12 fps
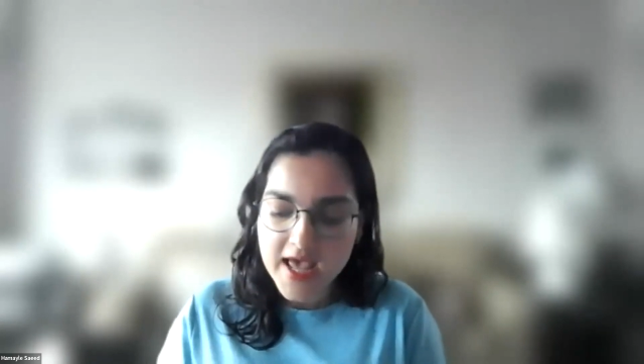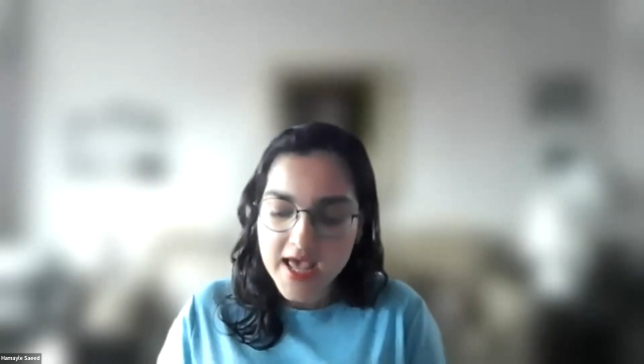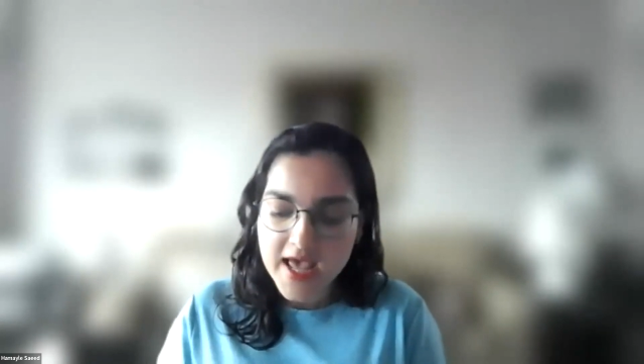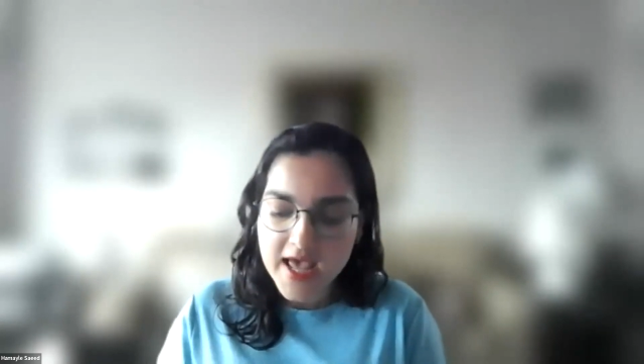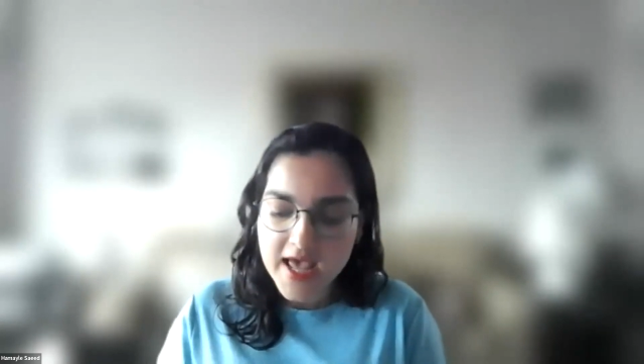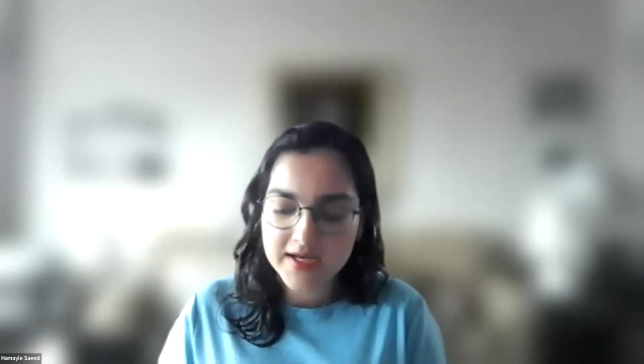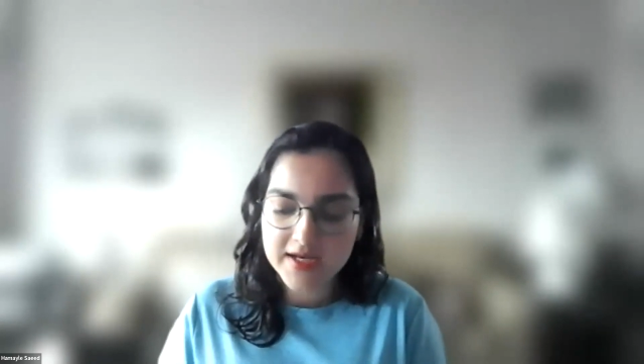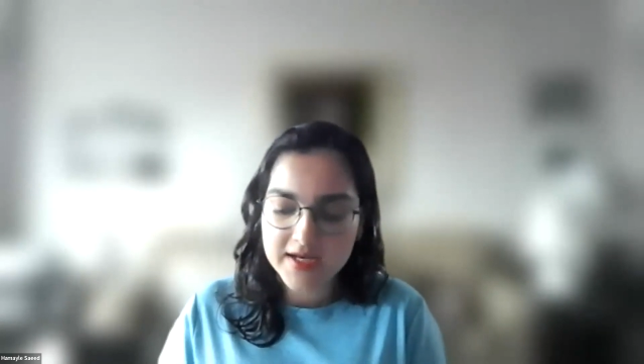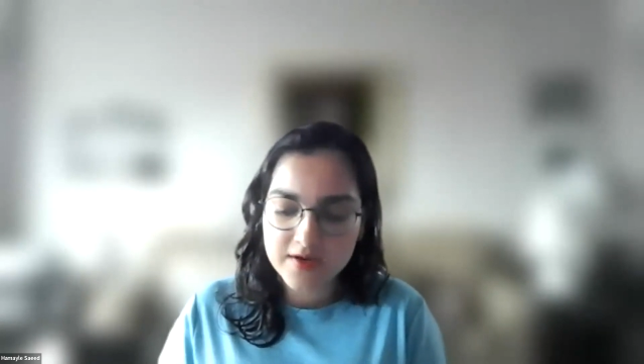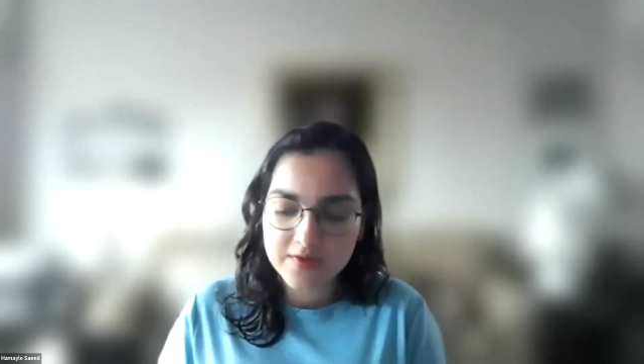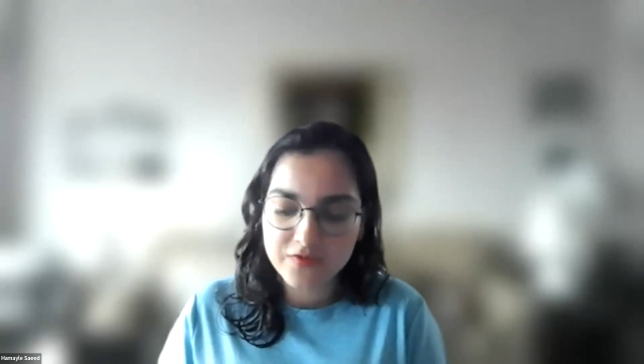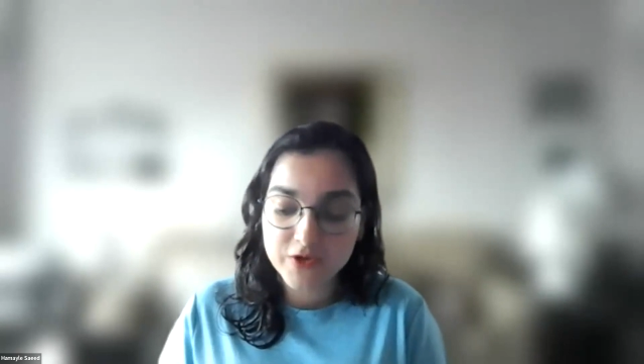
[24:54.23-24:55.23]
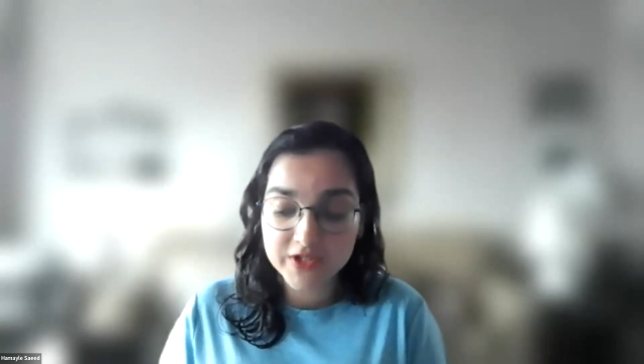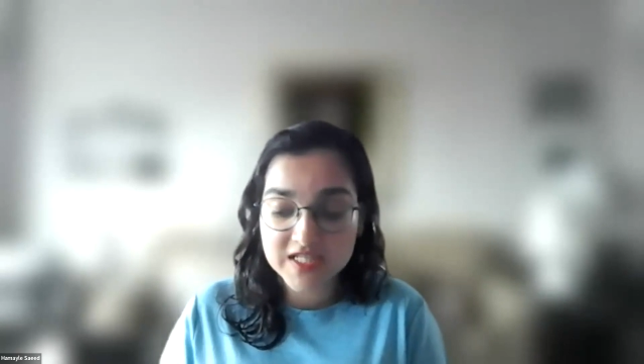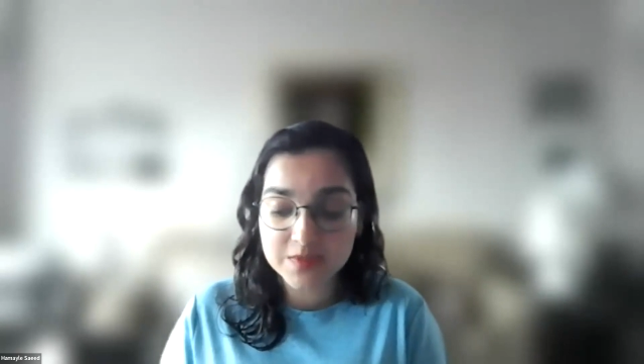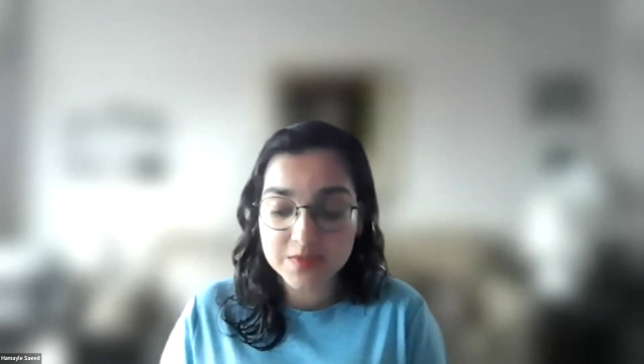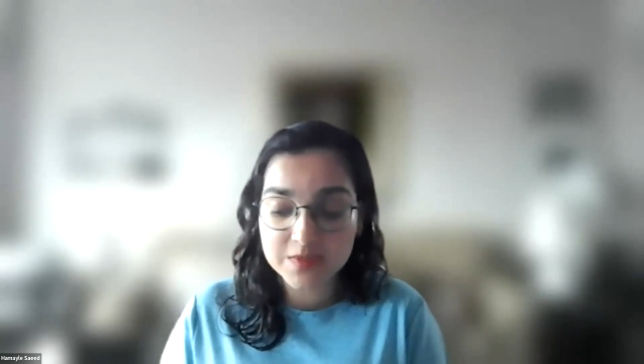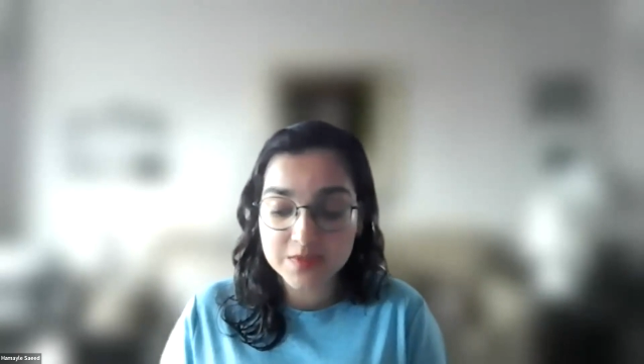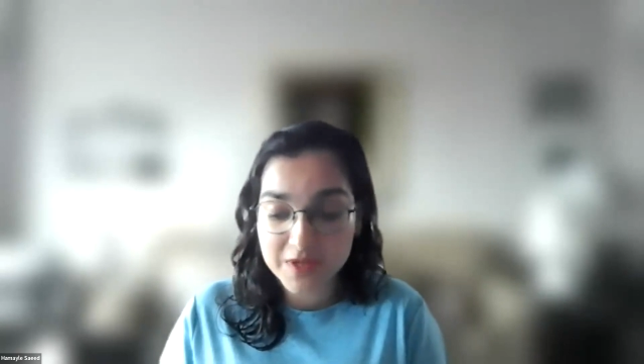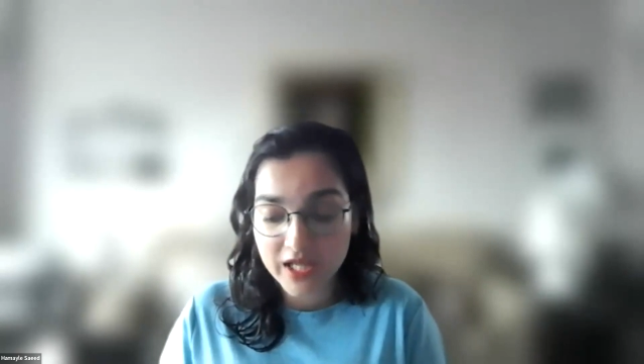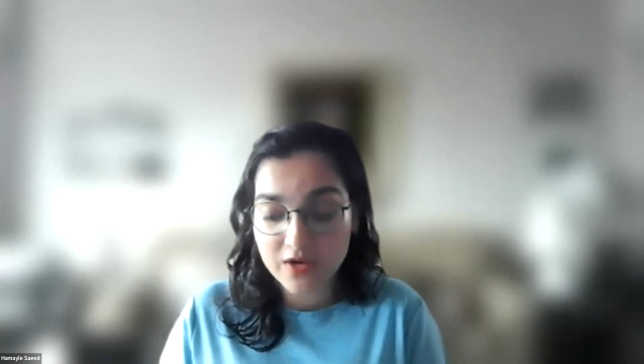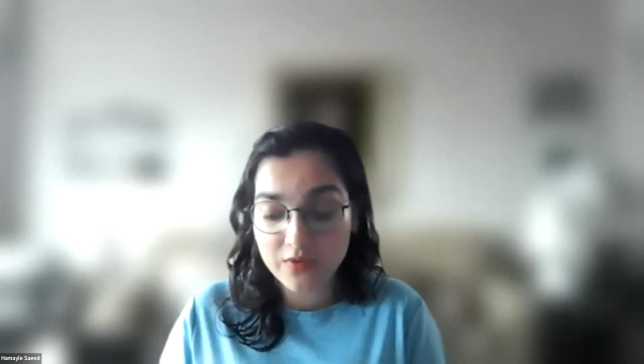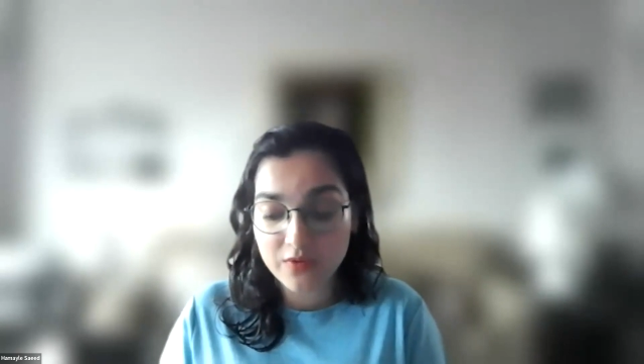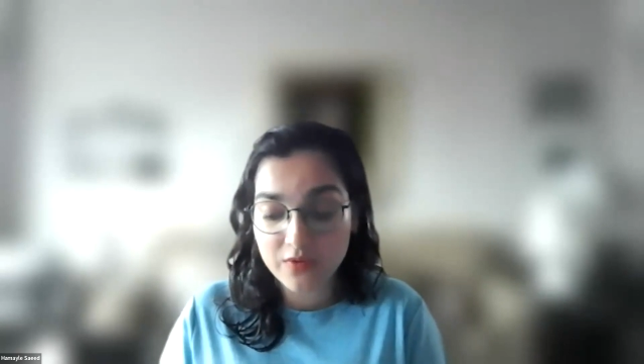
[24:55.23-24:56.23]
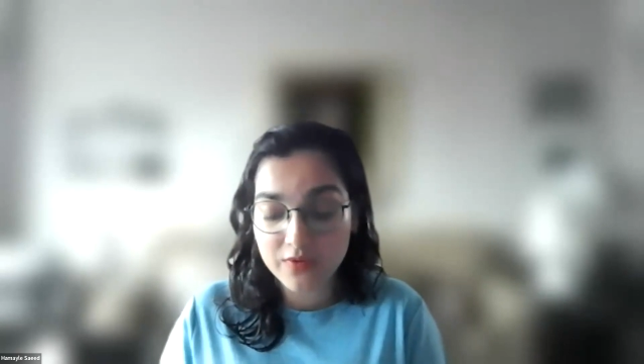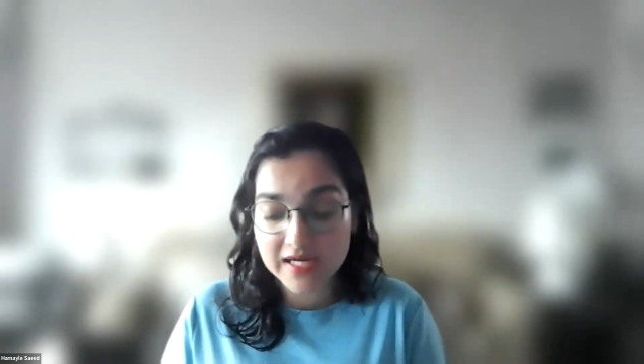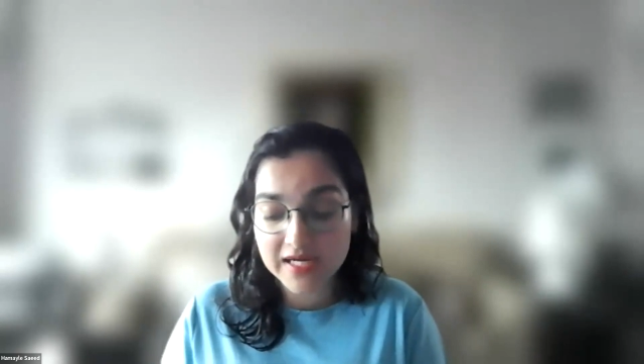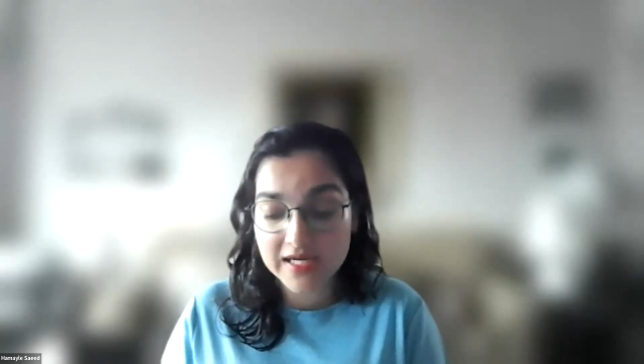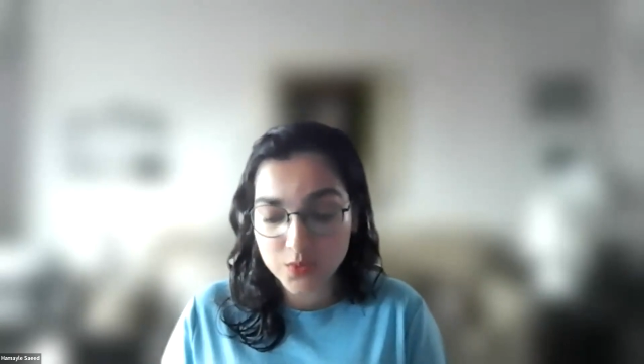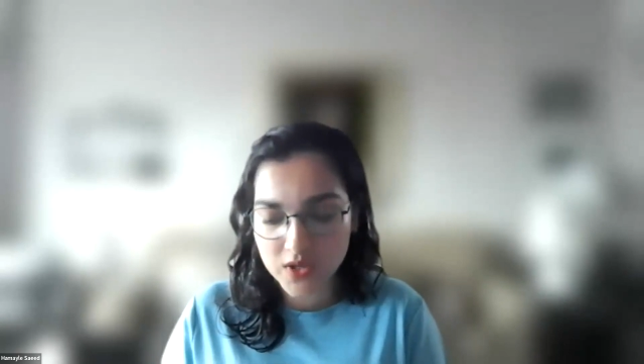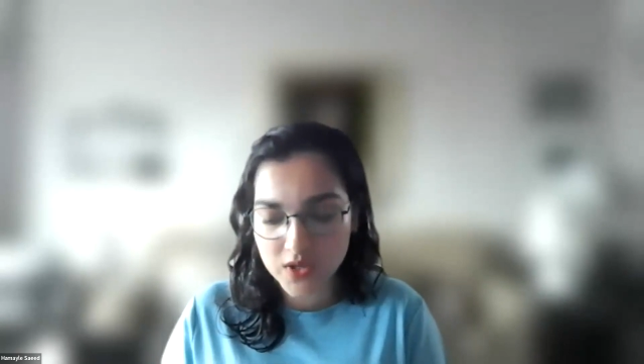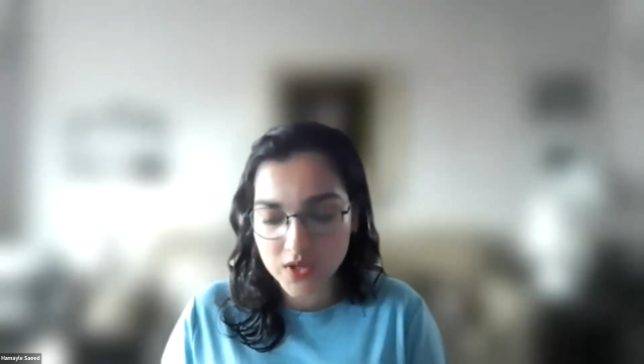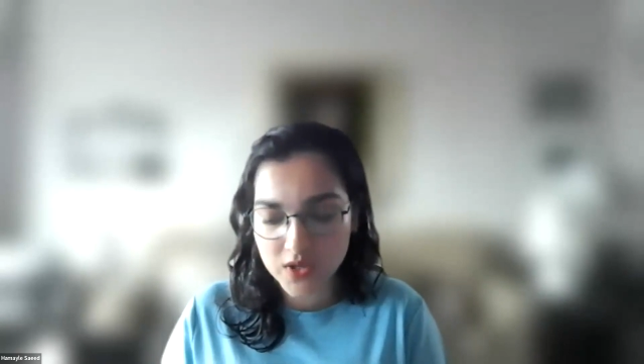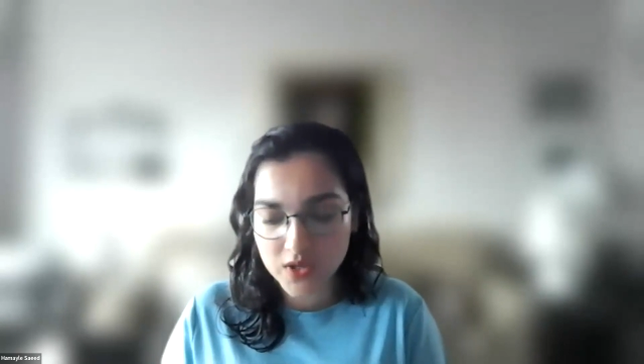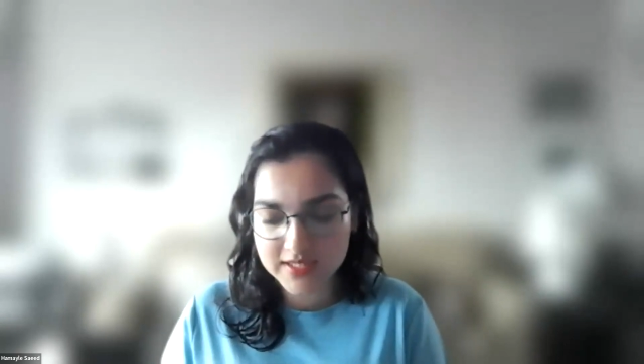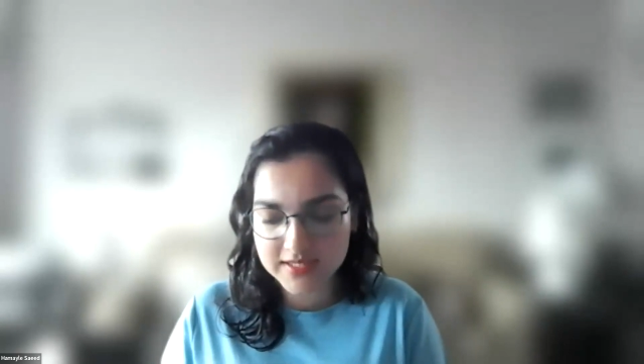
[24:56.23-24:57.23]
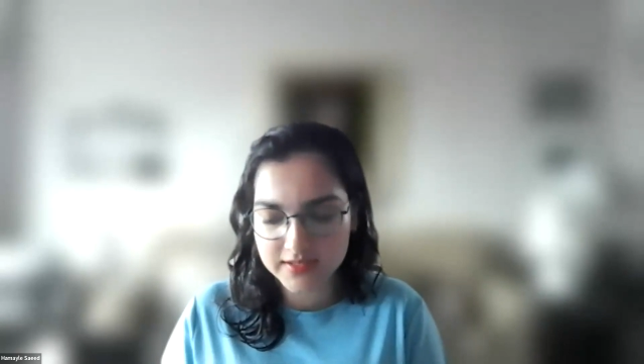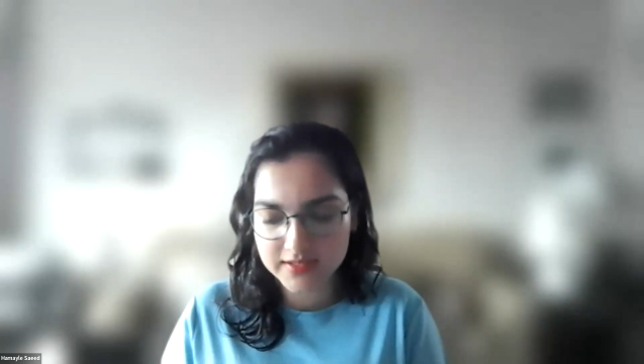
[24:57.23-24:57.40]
And for this paper, what I really liked was that